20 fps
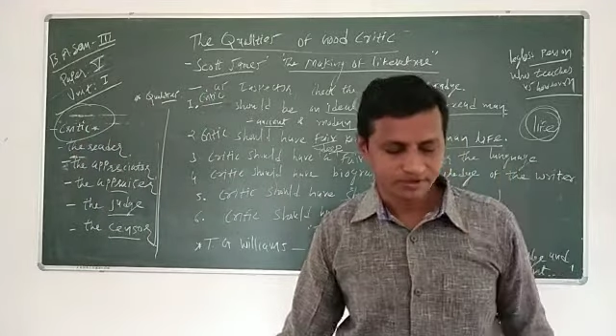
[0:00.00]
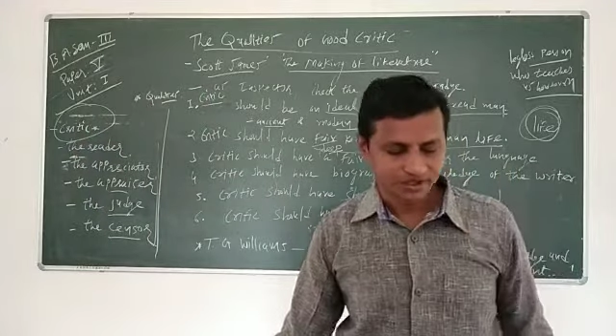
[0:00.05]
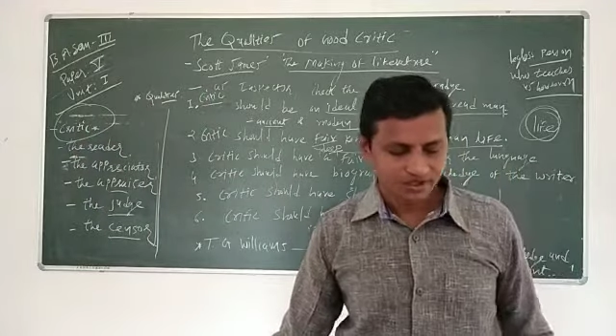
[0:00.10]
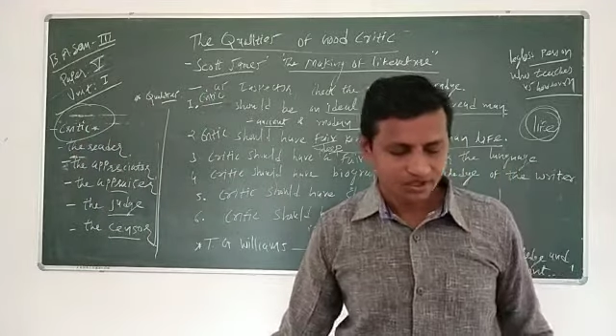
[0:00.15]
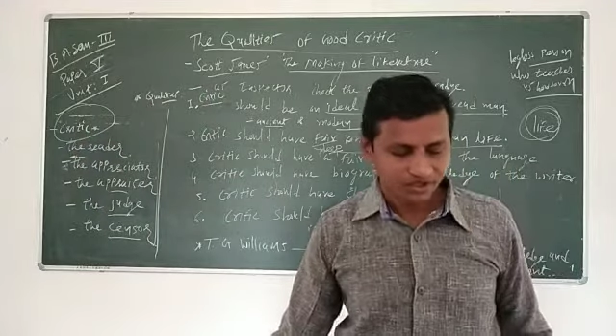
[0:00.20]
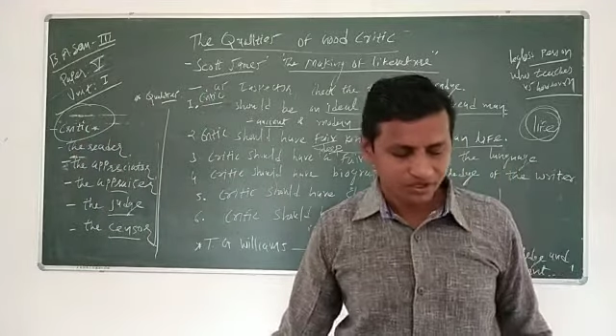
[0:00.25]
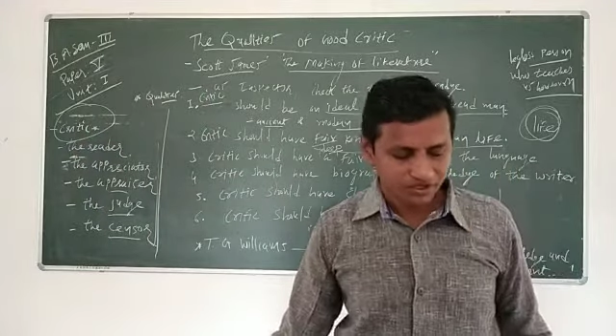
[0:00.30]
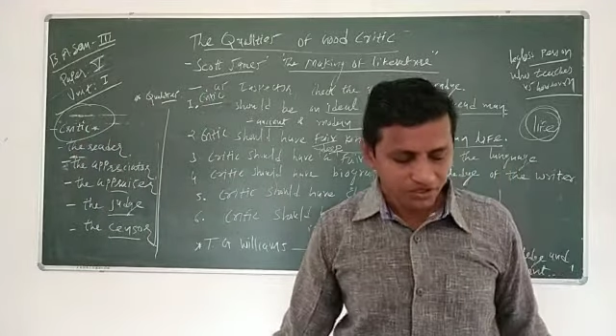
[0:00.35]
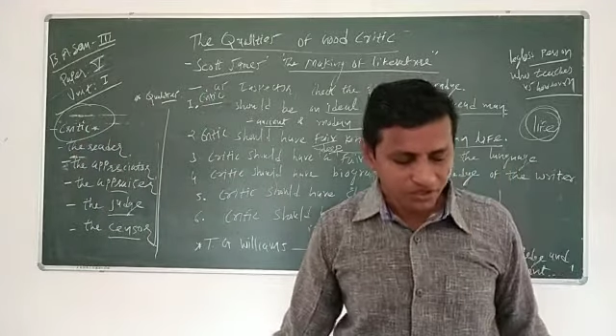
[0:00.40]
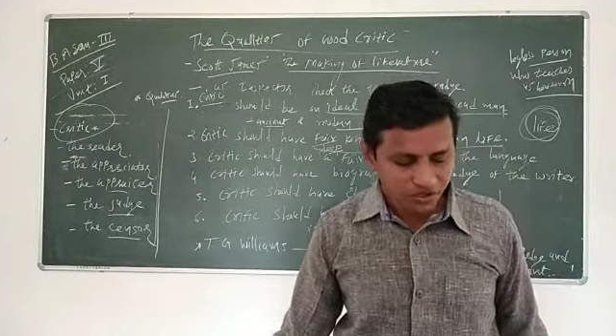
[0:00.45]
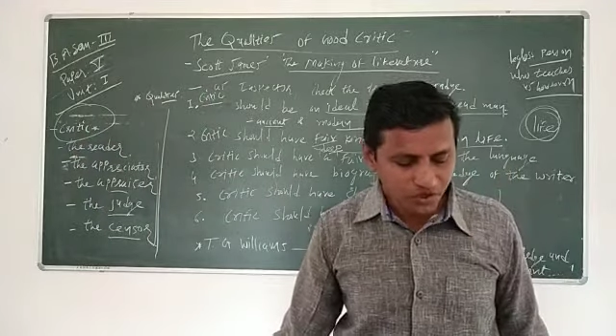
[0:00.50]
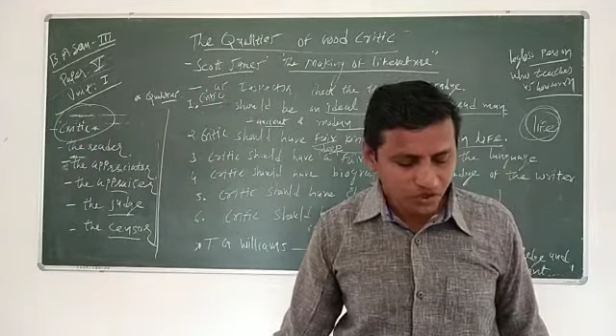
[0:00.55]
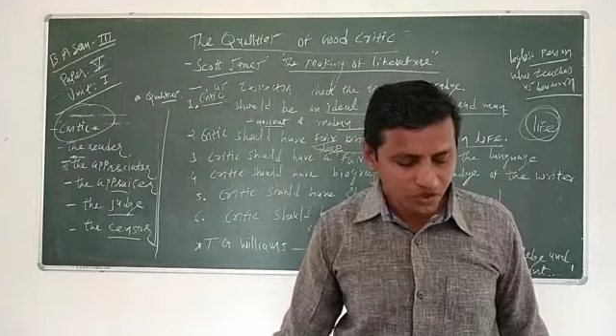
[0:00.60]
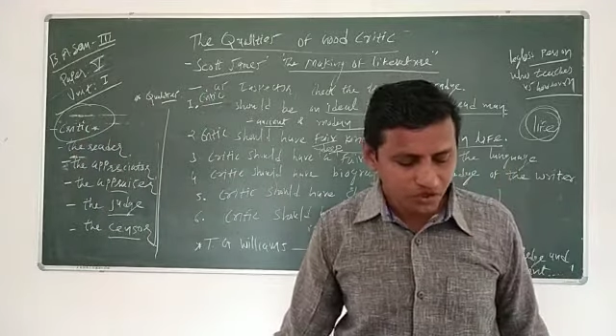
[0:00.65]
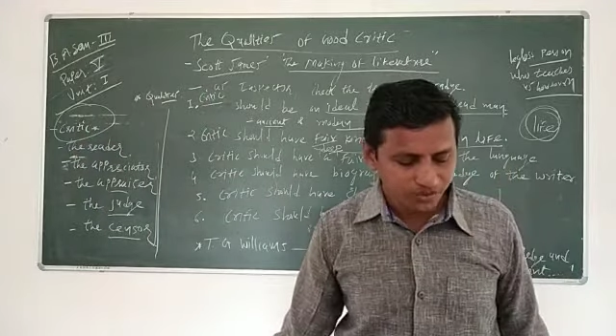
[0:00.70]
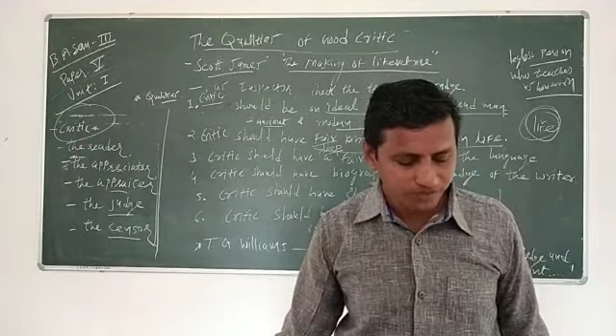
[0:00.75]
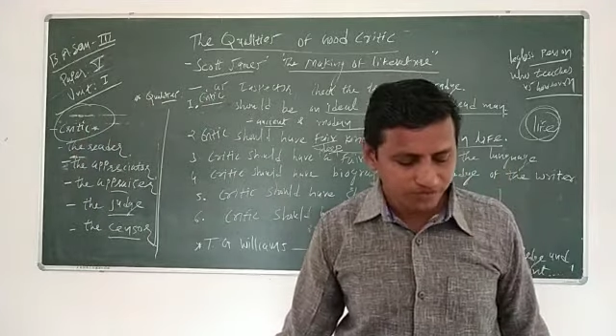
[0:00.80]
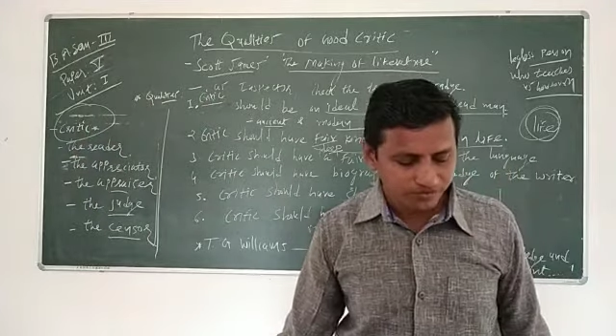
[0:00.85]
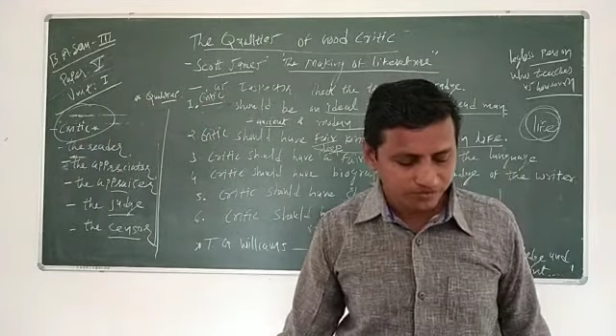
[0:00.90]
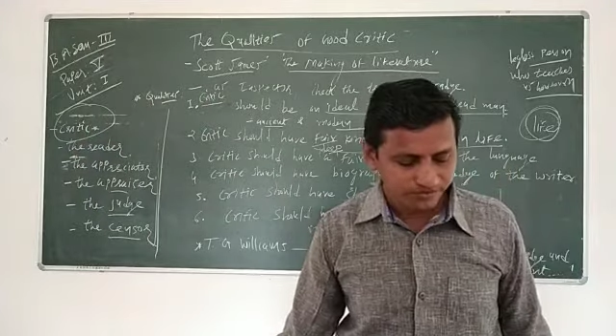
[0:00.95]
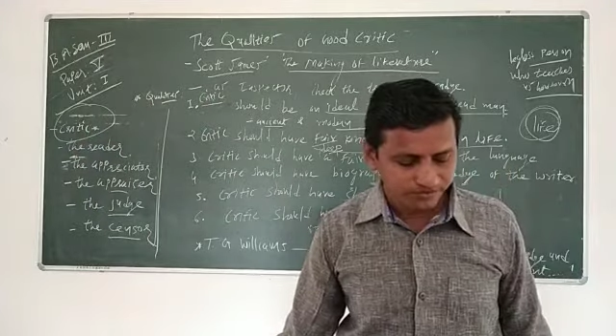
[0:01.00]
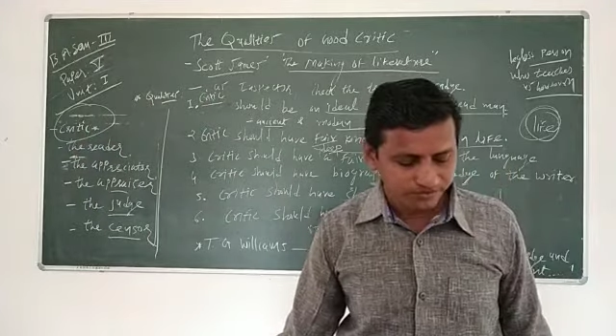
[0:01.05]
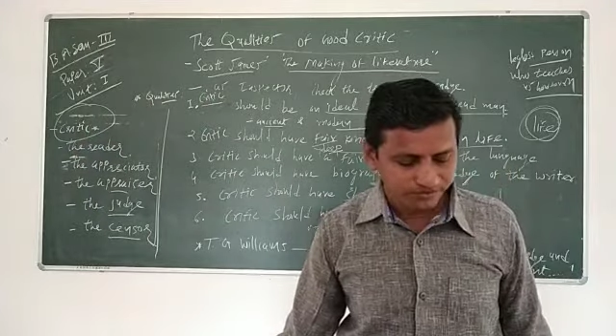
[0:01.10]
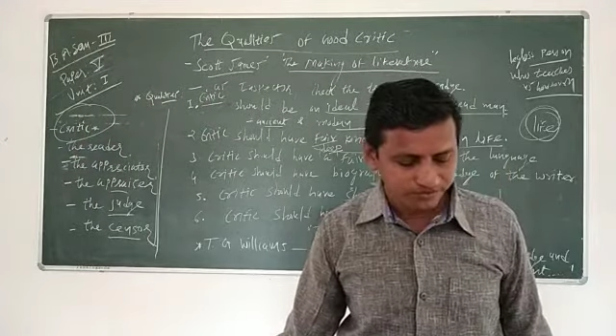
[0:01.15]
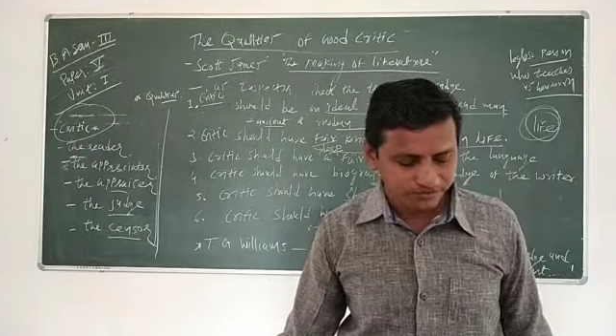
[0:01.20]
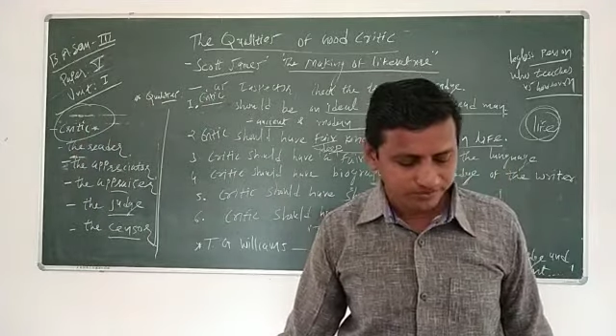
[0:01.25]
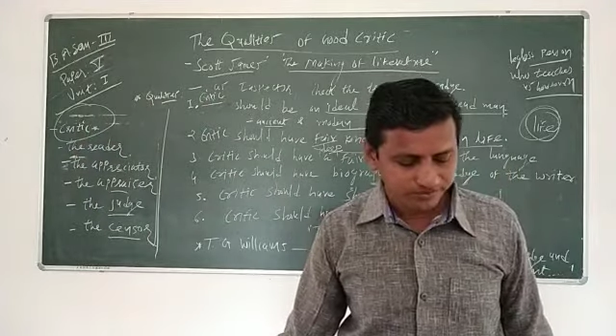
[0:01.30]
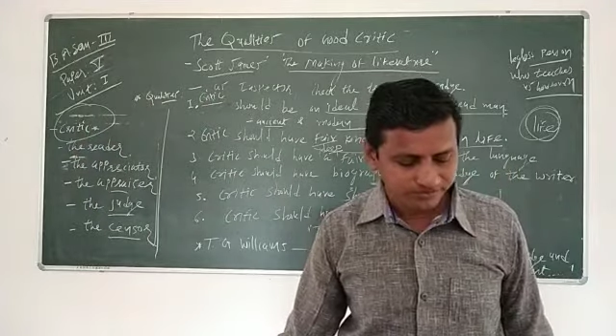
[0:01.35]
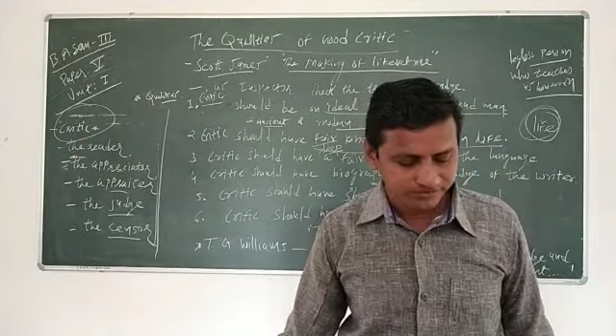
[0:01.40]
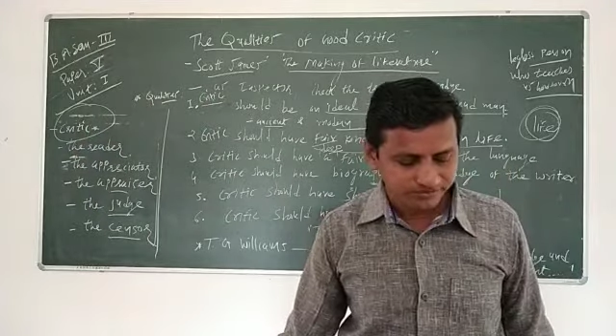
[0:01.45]
starting where
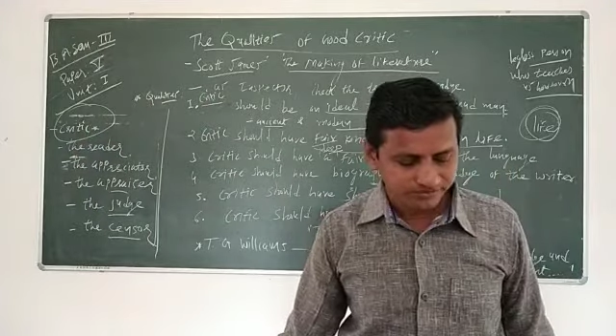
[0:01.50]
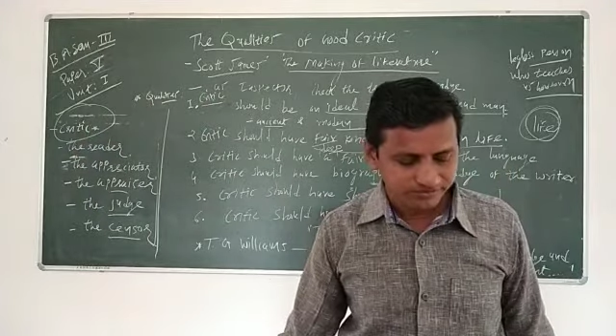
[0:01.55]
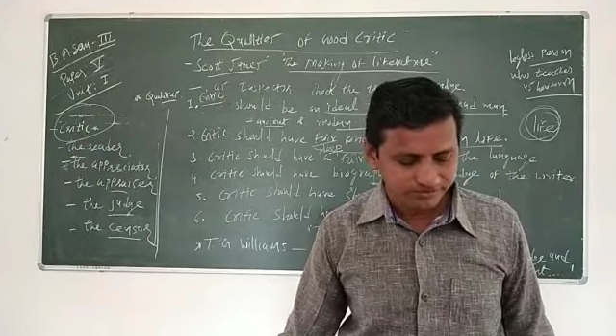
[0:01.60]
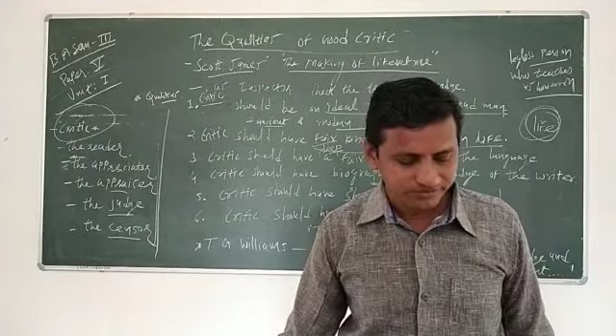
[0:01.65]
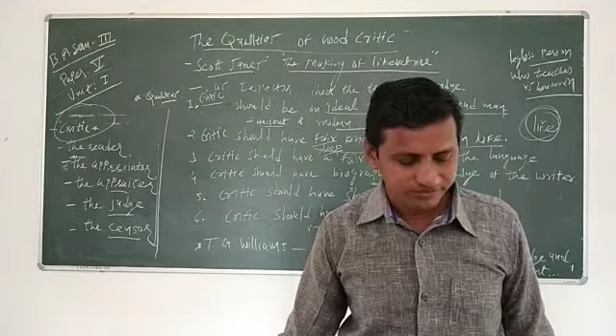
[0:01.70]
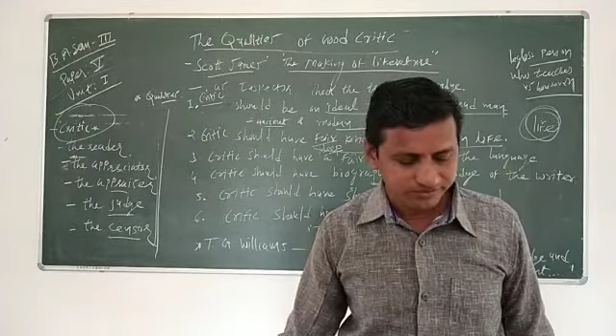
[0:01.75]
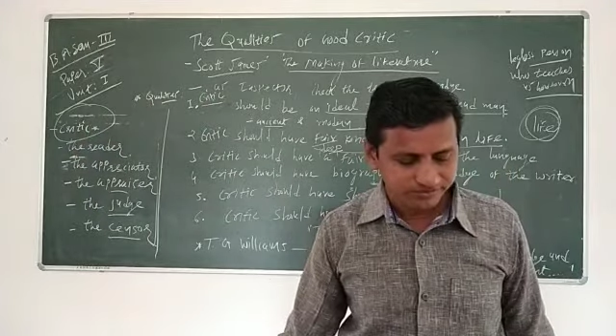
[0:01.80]
you start,